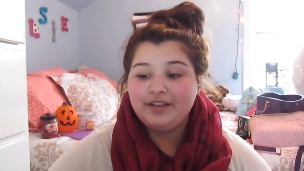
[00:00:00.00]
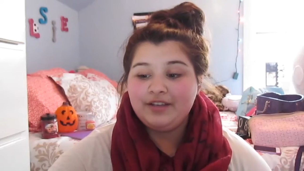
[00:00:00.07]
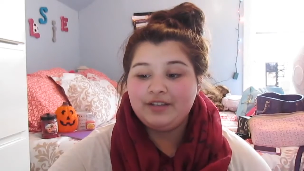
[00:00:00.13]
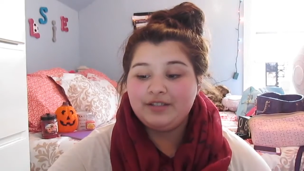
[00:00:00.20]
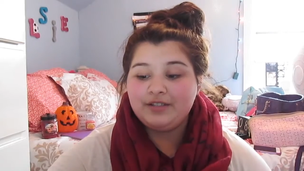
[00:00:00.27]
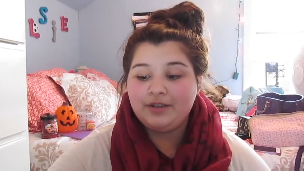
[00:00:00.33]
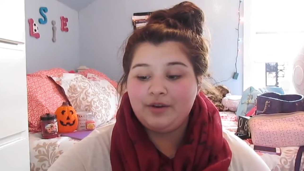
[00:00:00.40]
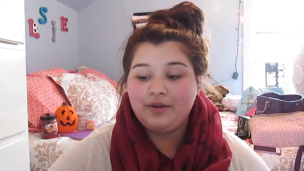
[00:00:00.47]

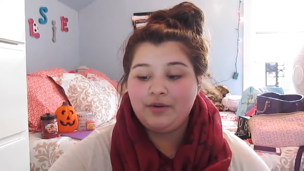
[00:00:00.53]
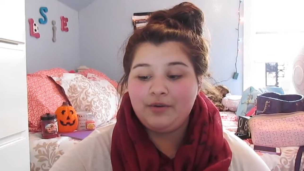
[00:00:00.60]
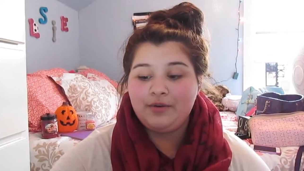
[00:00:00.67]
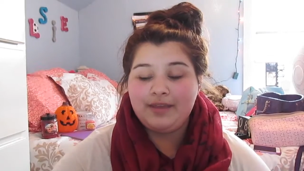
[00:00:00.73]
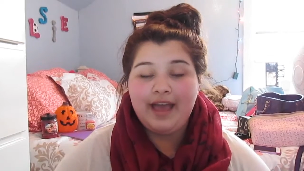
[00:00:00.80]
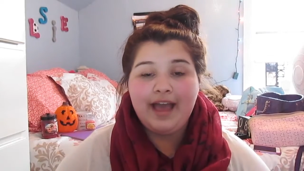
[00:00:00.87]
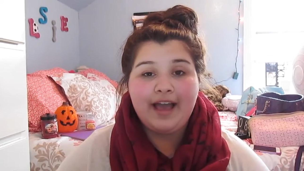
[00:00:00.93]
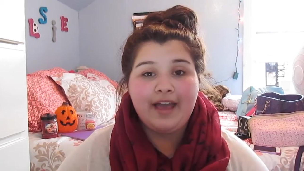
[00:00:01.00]
So
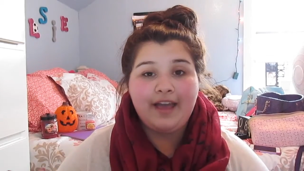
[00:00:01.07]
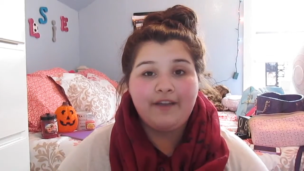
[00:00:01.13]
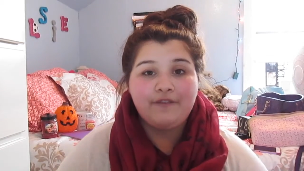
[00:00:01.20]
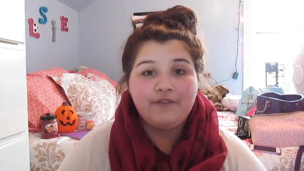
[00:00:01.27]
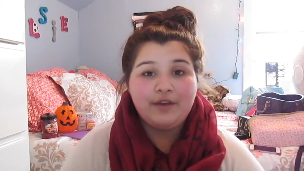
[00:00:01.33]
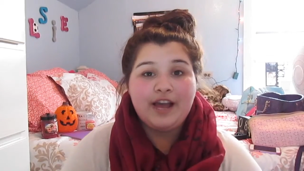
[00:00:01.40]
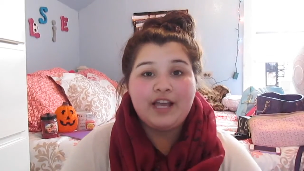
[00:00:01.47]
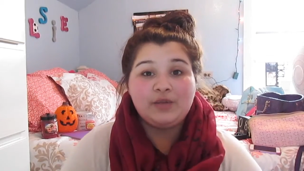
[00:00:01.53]
yeah,
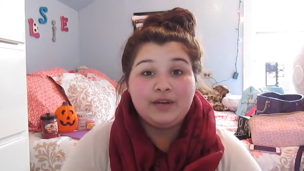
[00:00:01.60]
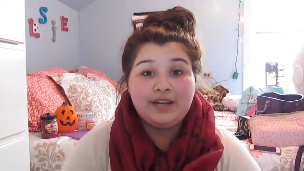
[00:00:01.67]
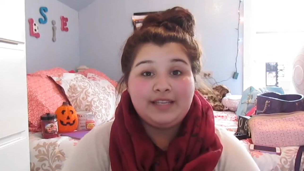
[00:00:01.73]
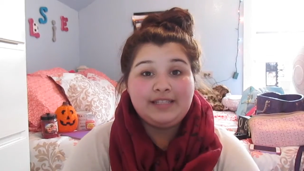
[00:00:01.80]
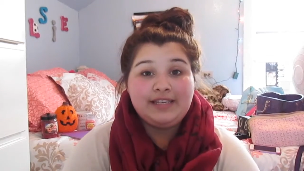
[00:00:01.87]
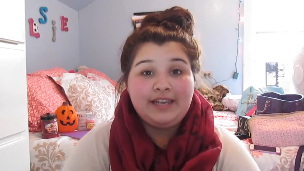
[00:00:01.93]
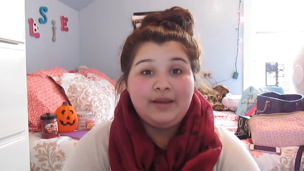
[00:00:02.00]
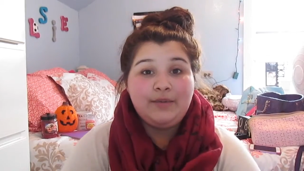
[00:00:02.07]
if you guys want to
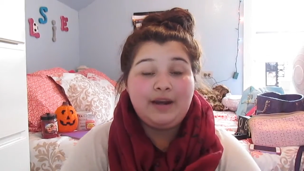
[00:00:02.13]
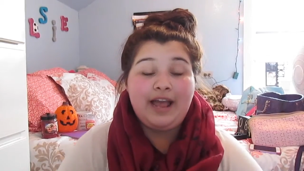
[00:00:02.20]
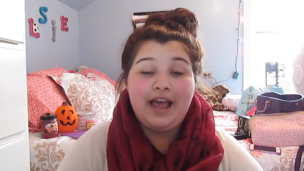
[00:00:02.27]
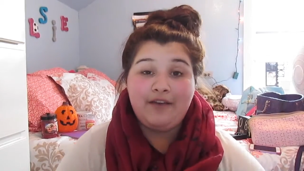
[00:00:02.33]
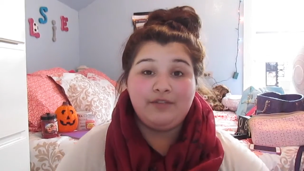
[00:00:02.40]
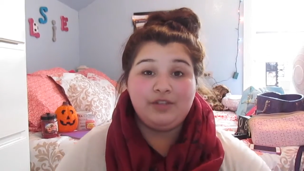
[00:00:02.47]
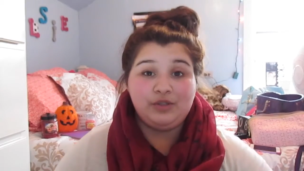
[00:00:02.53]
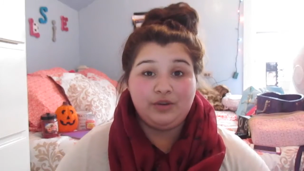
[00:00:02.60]
see what I
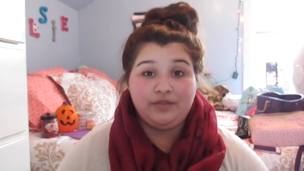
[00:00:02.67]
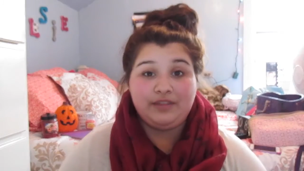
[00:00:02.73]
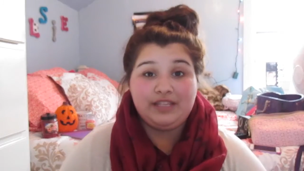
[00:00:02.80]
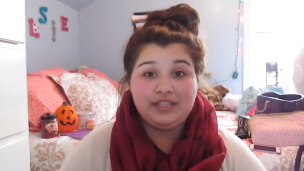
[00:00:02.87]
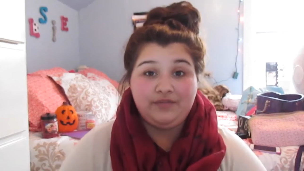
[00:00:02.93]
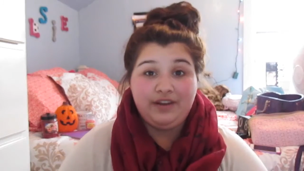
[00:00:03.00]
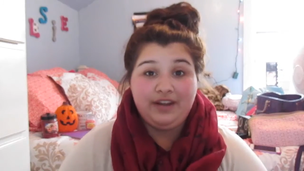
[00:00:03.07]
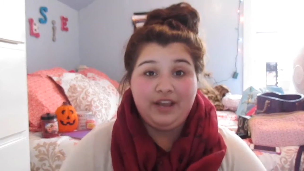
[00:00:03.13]
have in store for
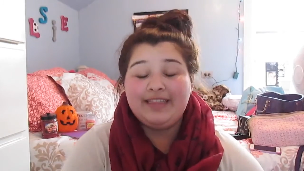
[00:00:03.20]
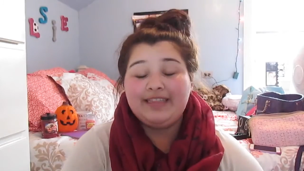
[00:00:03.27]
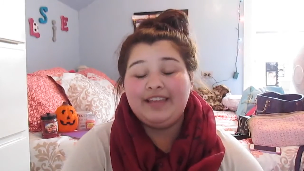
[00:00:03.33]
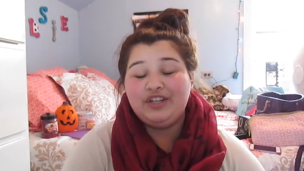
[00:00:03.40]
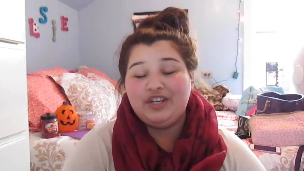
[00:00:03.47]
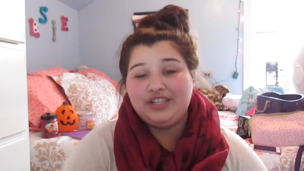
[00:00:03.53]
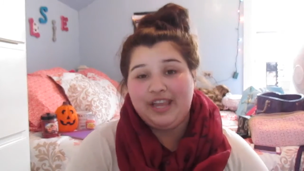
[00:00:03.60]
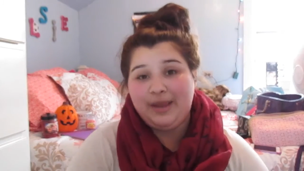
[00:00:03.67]
this video,
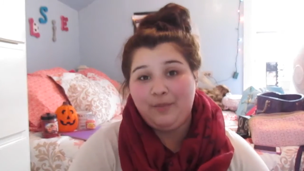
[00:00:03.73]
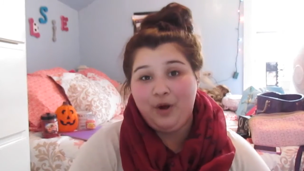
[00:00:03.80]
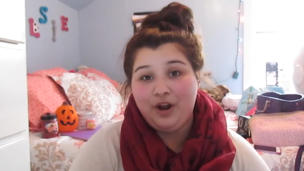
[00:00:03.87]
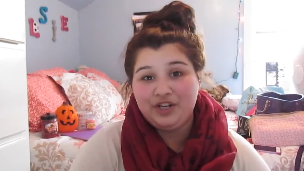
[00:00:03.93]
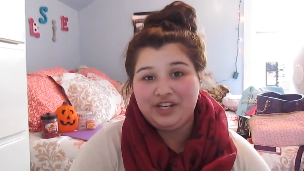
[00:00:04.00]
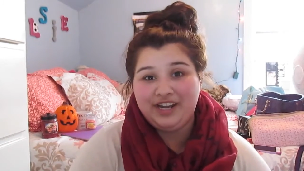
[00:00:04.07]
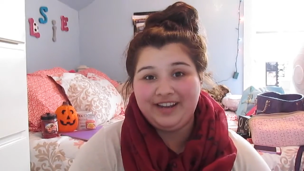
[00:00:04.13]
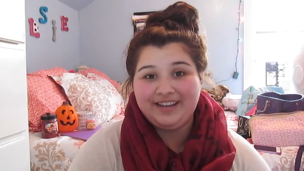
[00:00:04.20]
then just keep
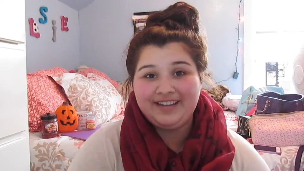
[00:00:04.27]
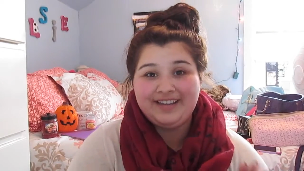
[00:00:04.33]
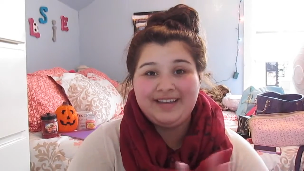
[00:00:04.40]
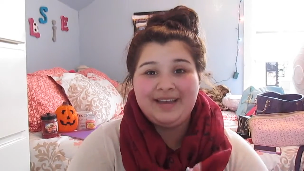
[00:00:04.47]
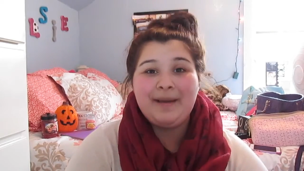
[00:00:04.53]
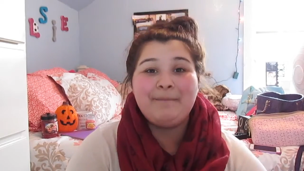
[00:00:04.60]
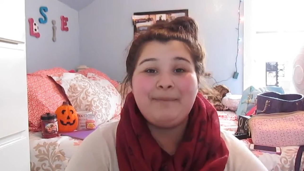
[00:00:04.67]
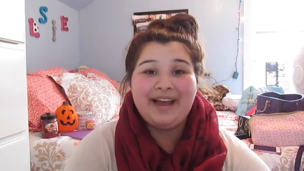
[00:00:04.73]
watching.
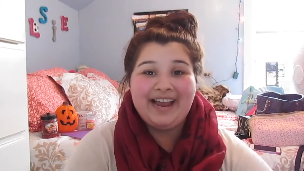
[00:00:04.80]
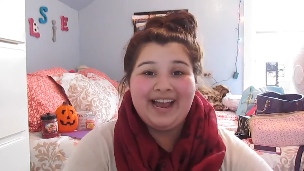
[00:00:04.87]
Bye